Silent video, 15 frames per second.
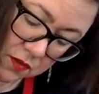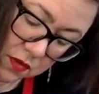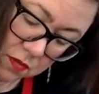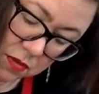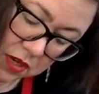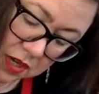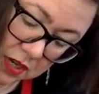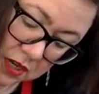the
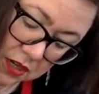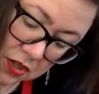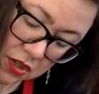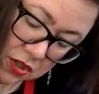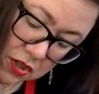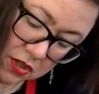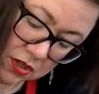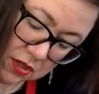
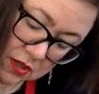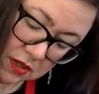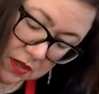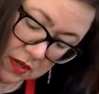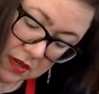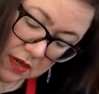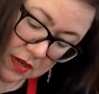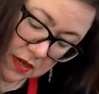page
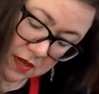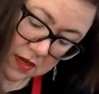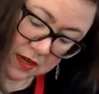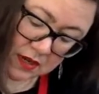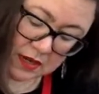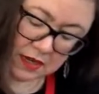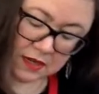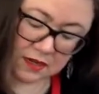
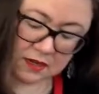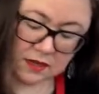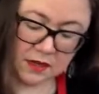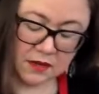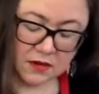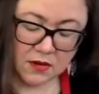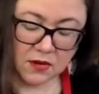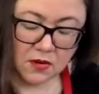and
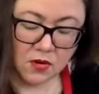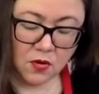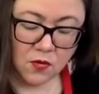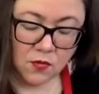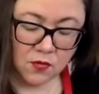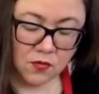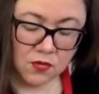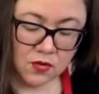
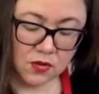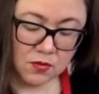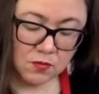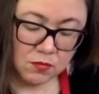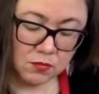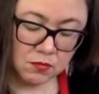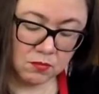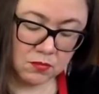over the
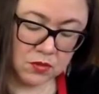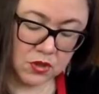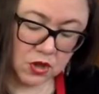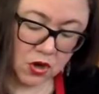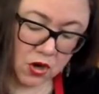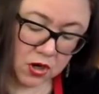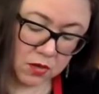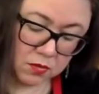
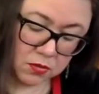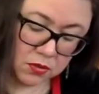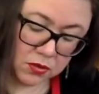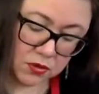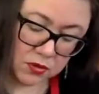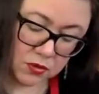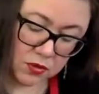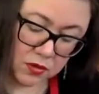dark
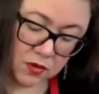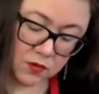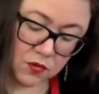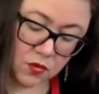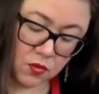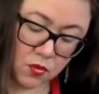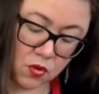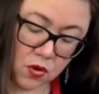blue of the
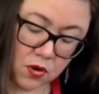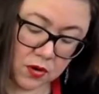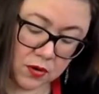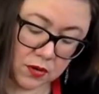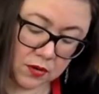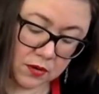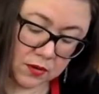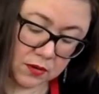water